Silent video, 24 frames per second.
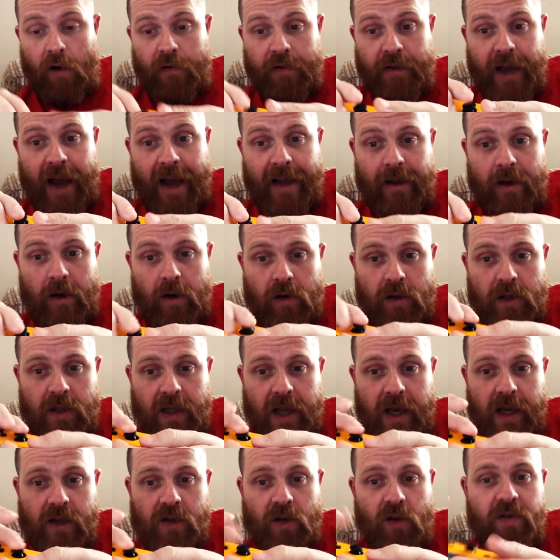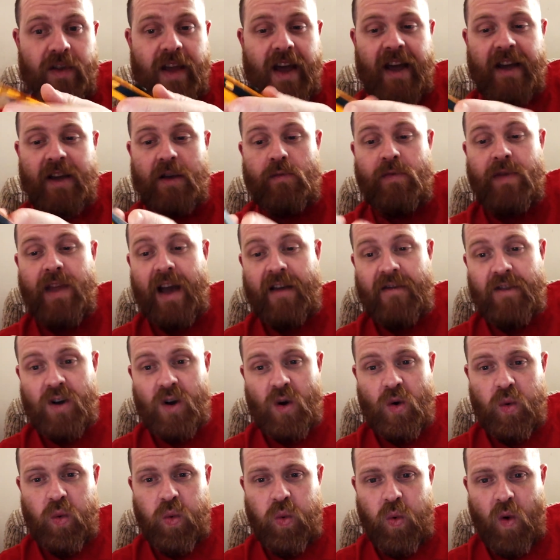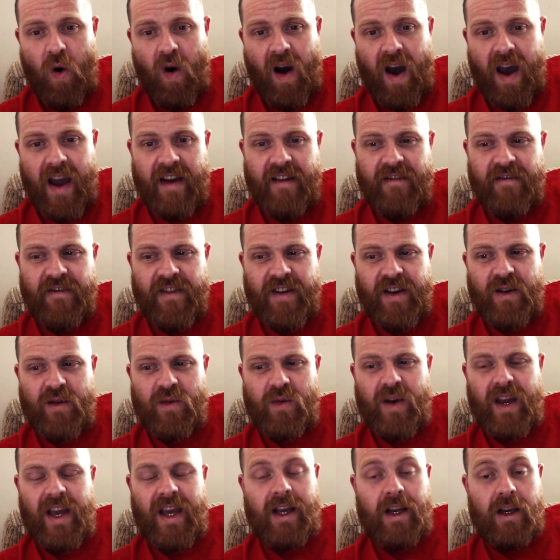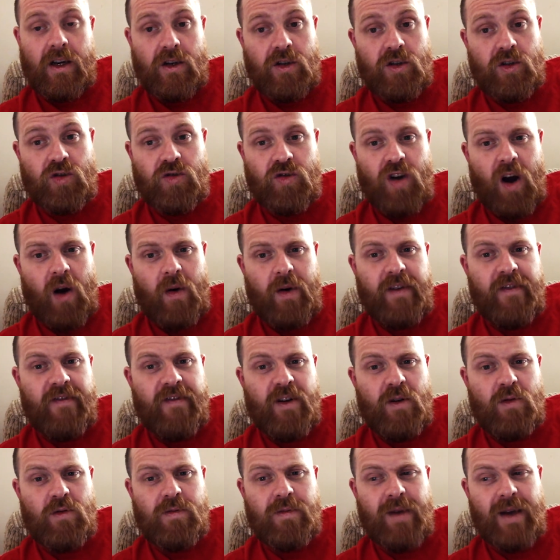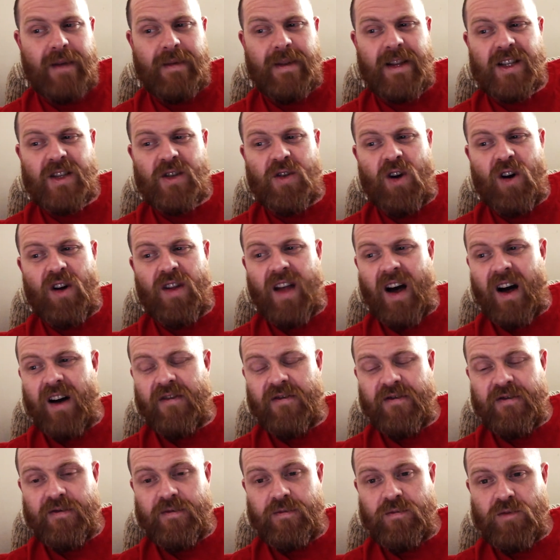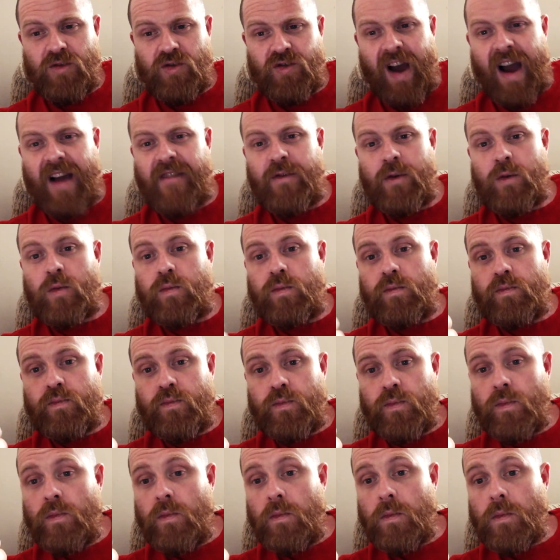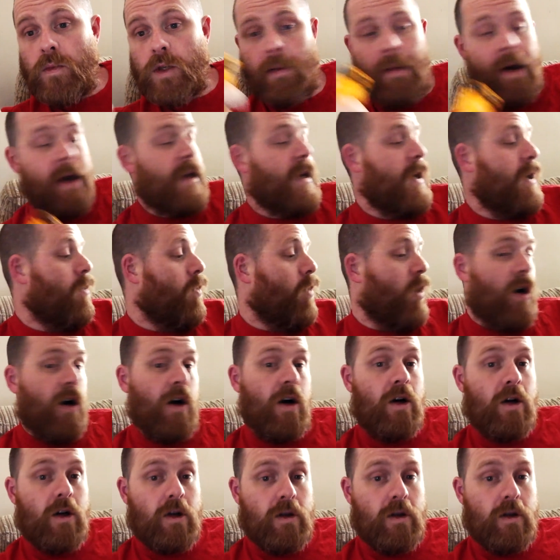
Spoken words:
analog sticks on there, you never quite feel in control. It feels maybe there's not enough travel to make it work.